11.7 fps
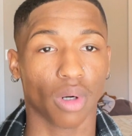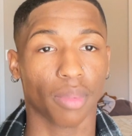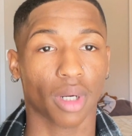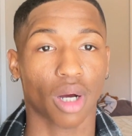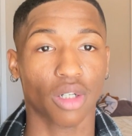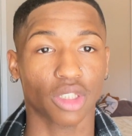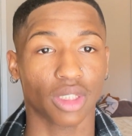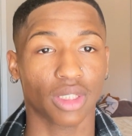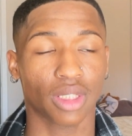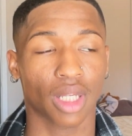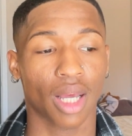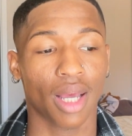precautious.
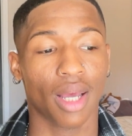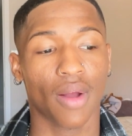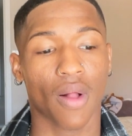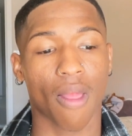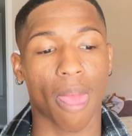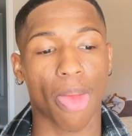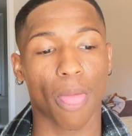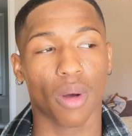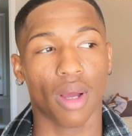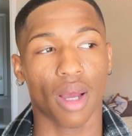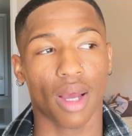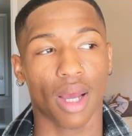
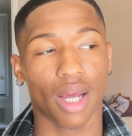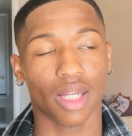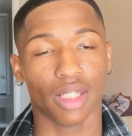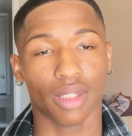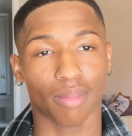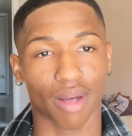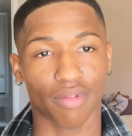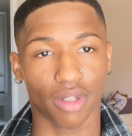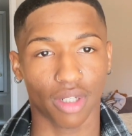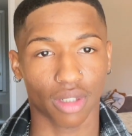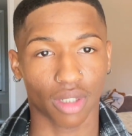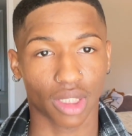And then my
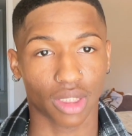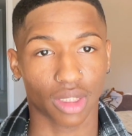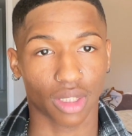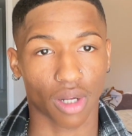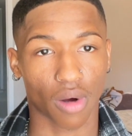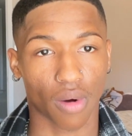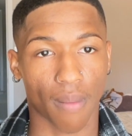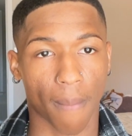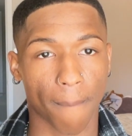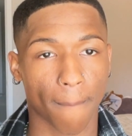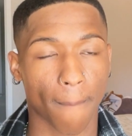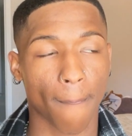vehicle gets stolen.
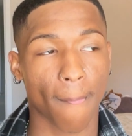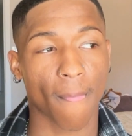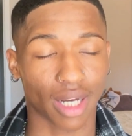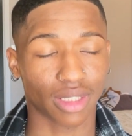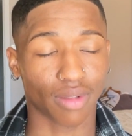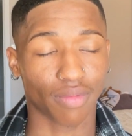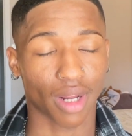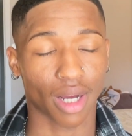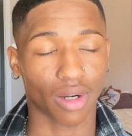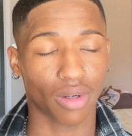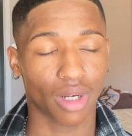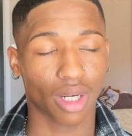As of
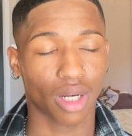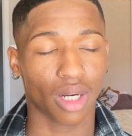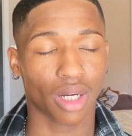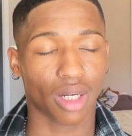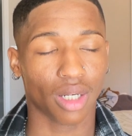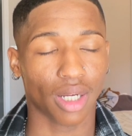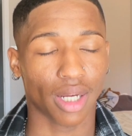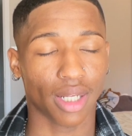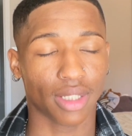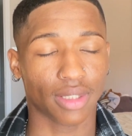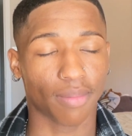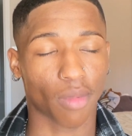now, it
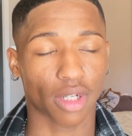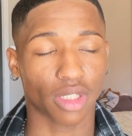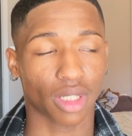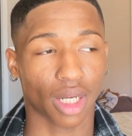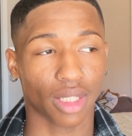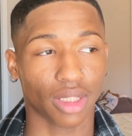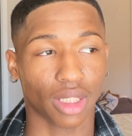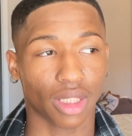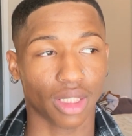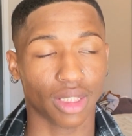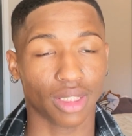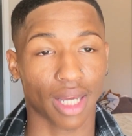is March the
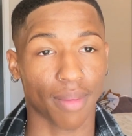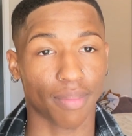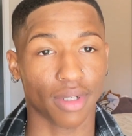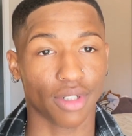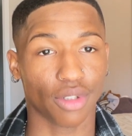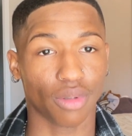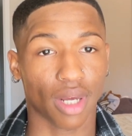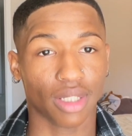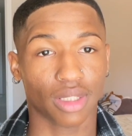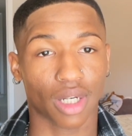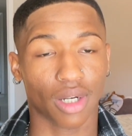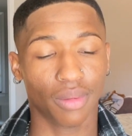19th. This happened 2
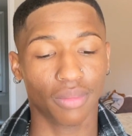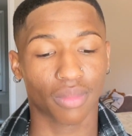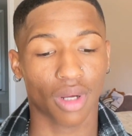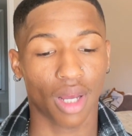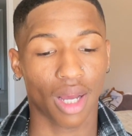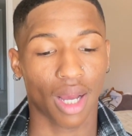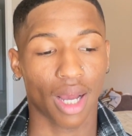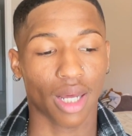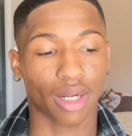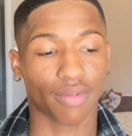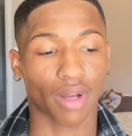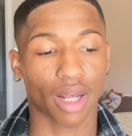days ago. And
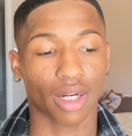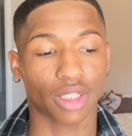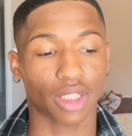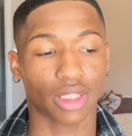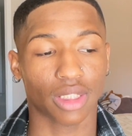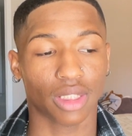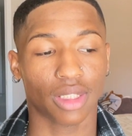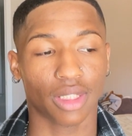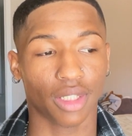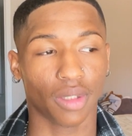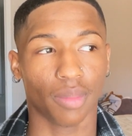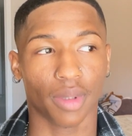I've kind of just
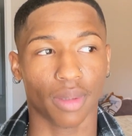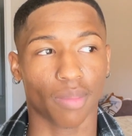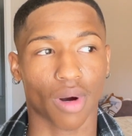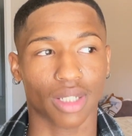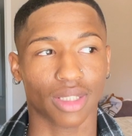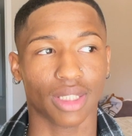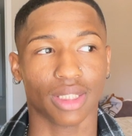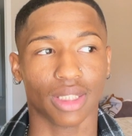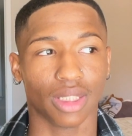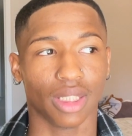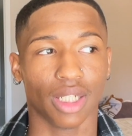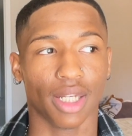still been processing
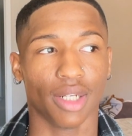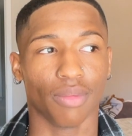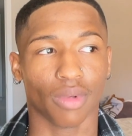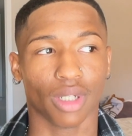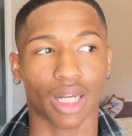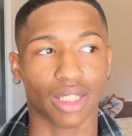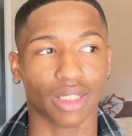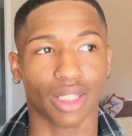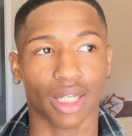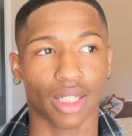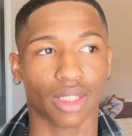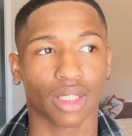it and realizing
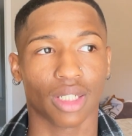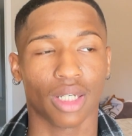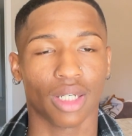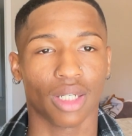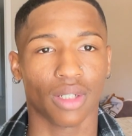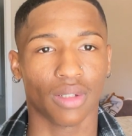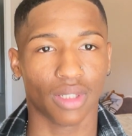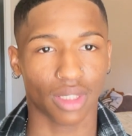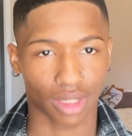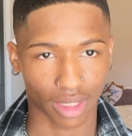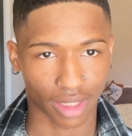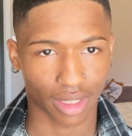that
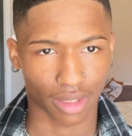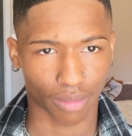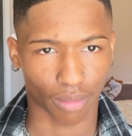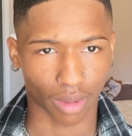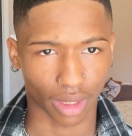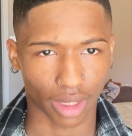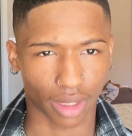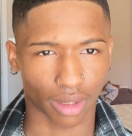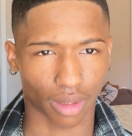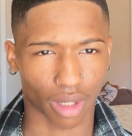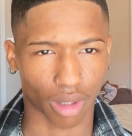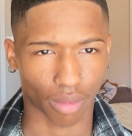this is really
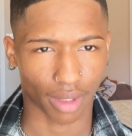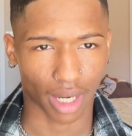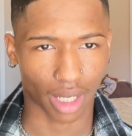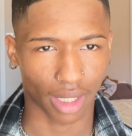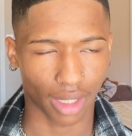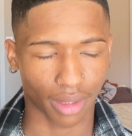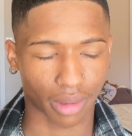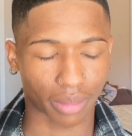a reality.